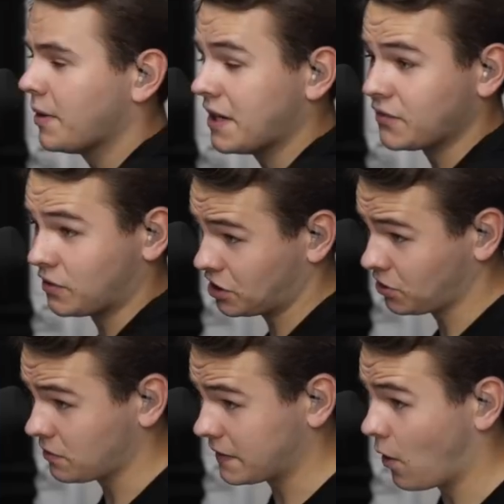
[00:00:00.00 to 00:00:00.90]
but it's for
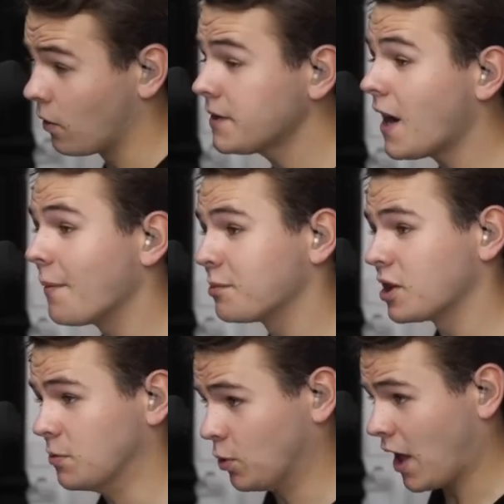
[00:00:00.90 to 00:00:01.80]
sure the only
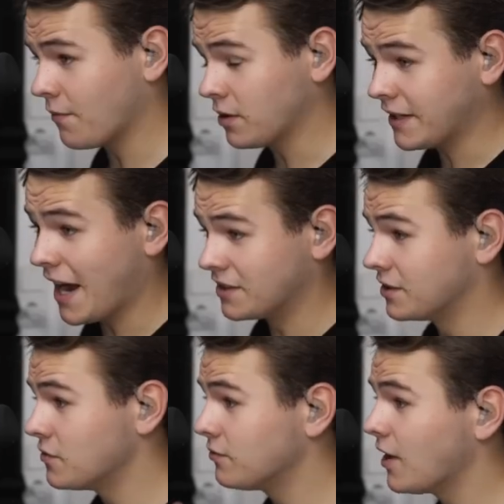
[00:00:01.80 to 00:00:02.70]
option we'll ever get
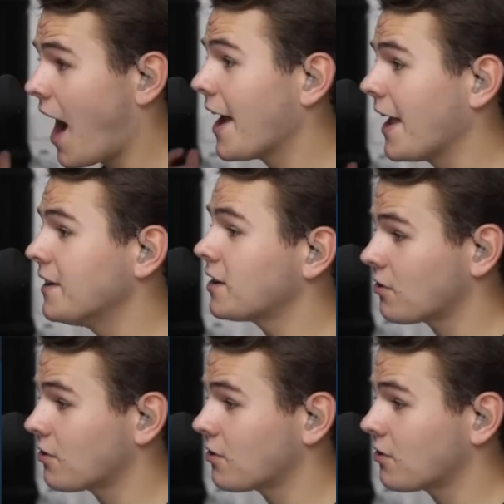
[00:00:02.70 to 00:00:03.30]
to fly in a